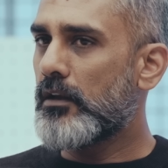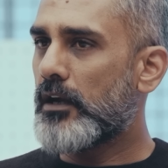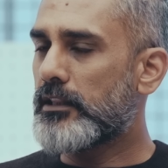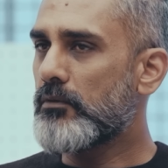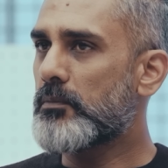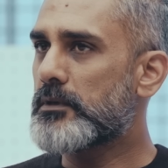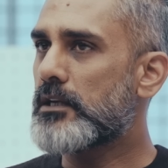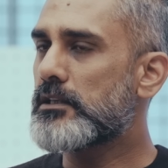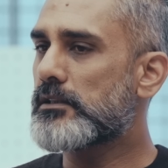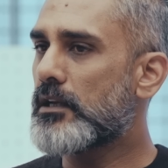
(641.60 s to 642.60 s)
I think what
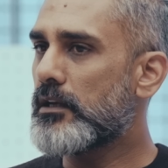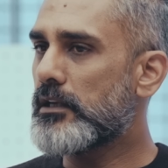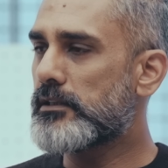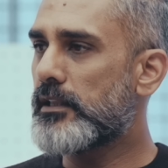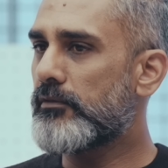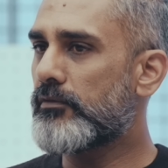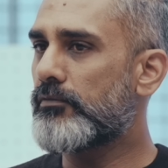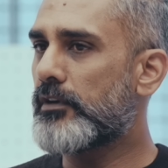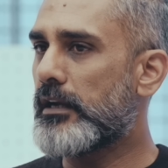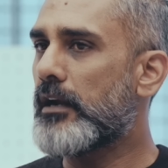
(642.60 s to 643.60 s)
Bajaj has done is
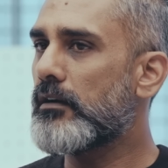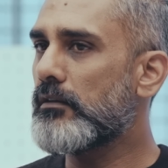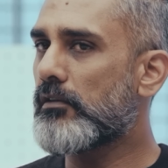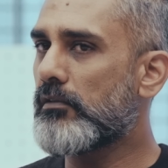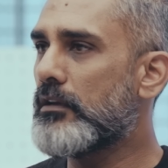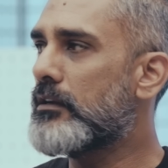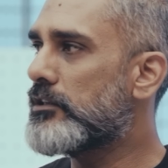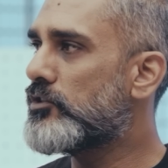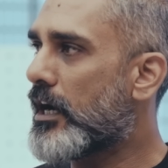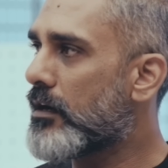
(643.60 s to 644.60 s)
they've created a really
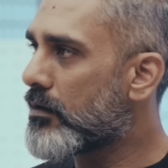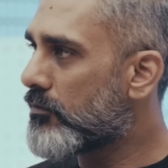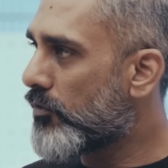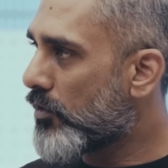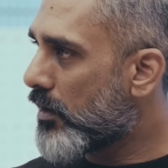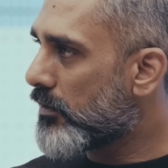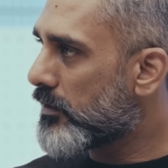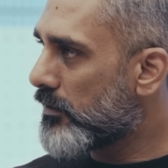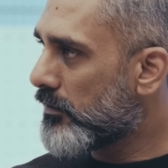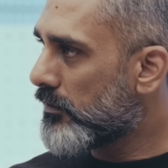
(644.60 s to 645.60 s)
gentle 400.
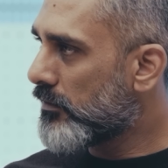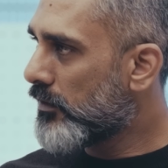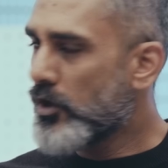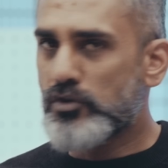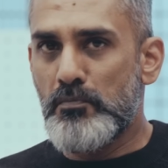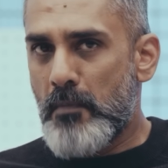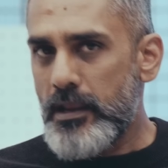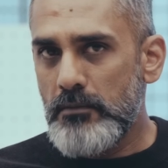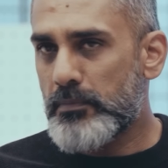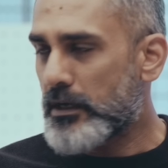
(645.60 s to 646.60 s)
So my
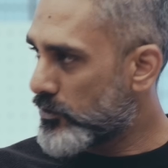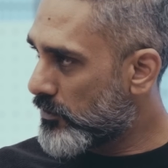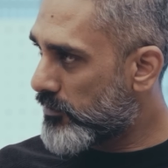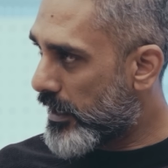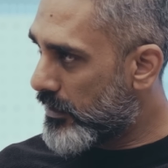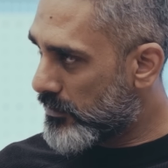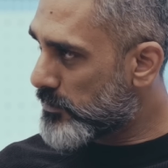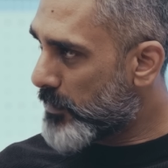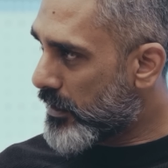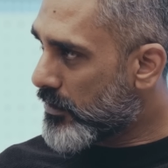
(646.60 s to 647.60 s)
impression of riding this
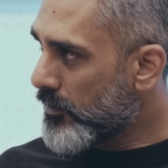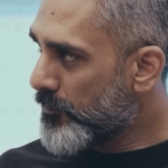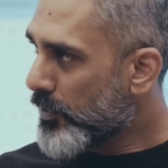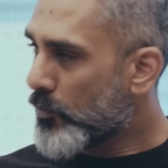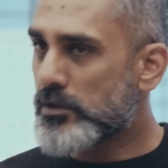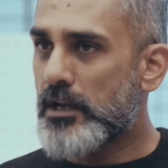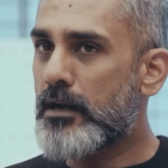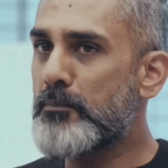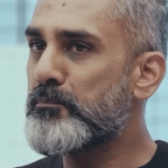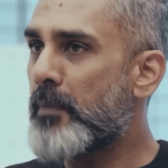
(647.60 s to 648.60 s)
bike was like
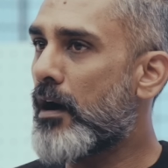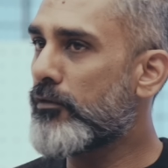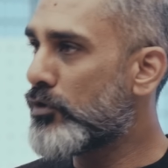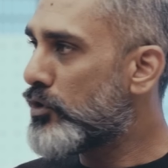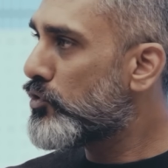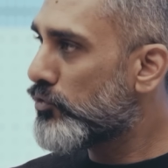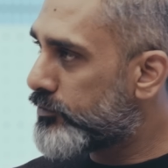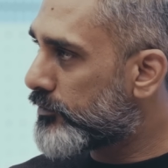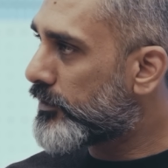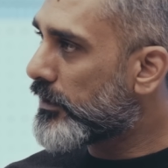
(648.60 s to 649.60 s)
a powerful
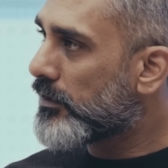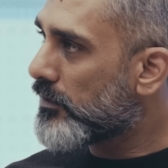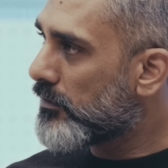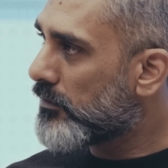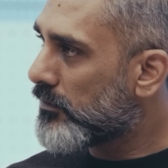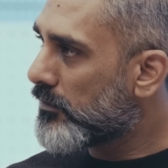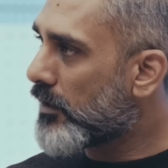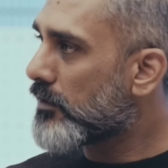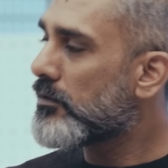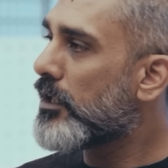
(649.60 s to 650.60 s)
250
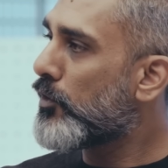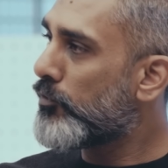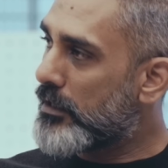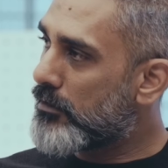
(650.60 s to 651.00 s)
rather than a weak